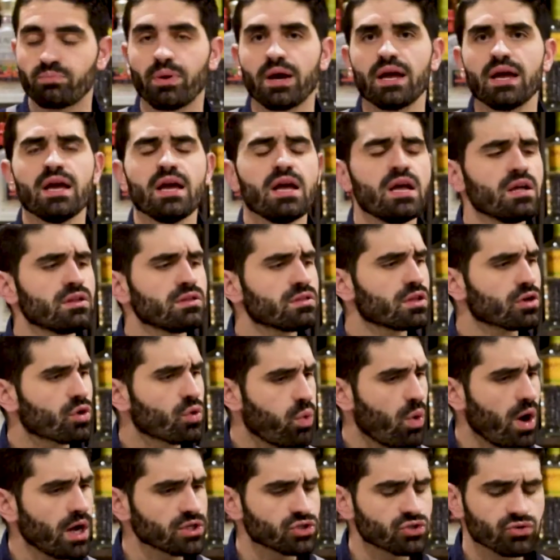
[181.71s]
but the
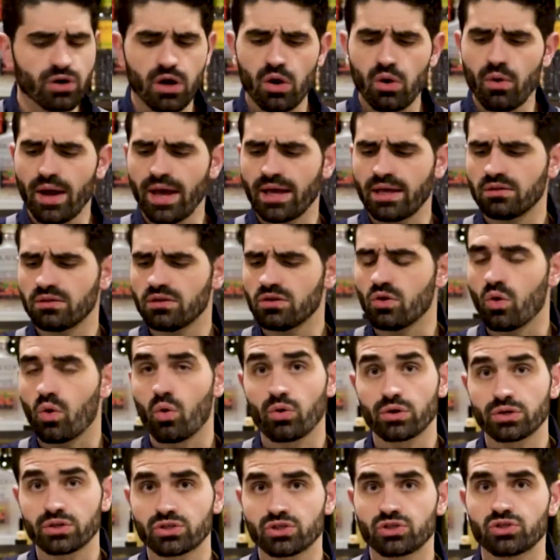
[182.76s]
Cointreau and the
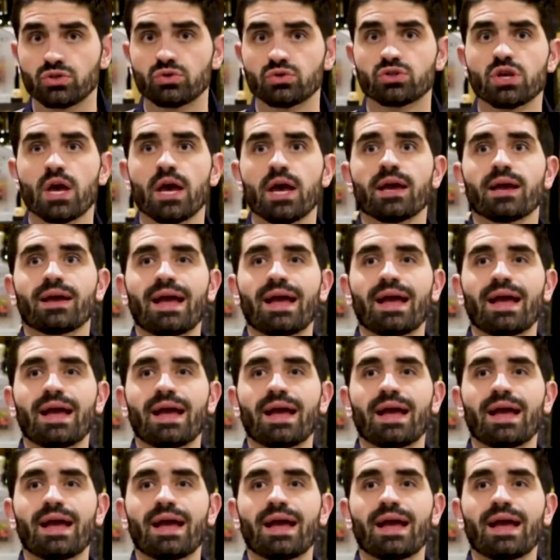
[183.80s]
orange juice